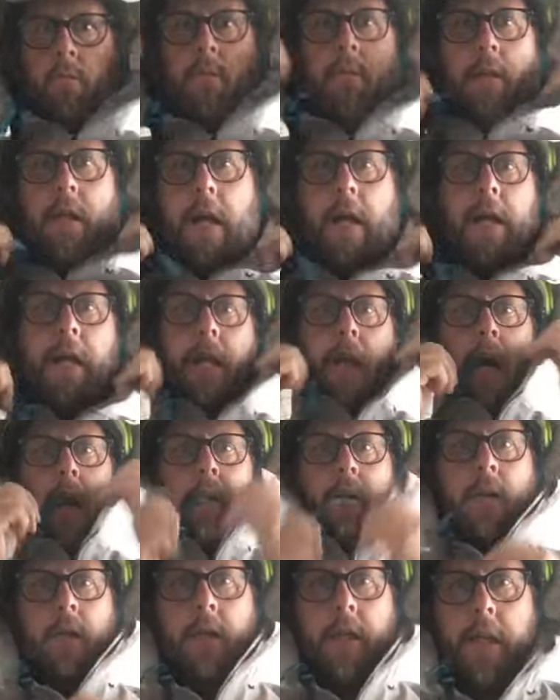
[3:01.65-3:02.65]
there you go,
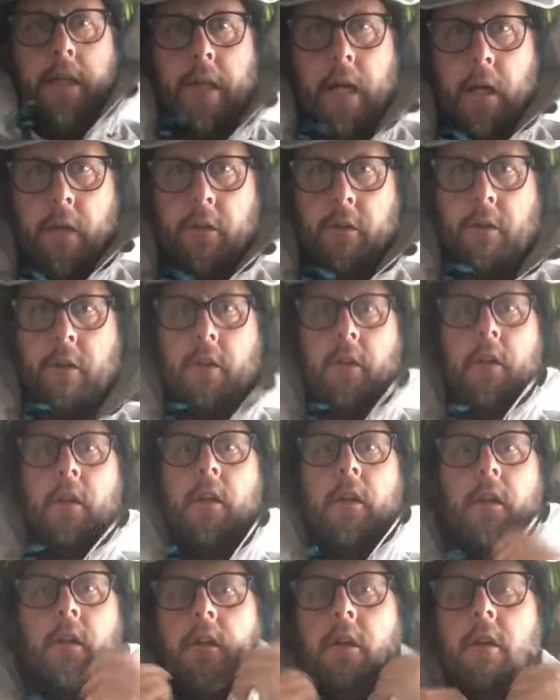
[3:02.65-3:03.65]
it goes
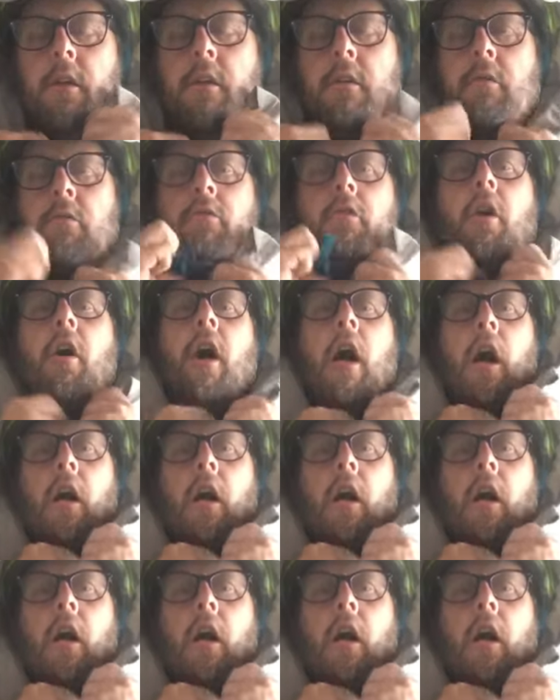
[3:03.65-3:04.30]
right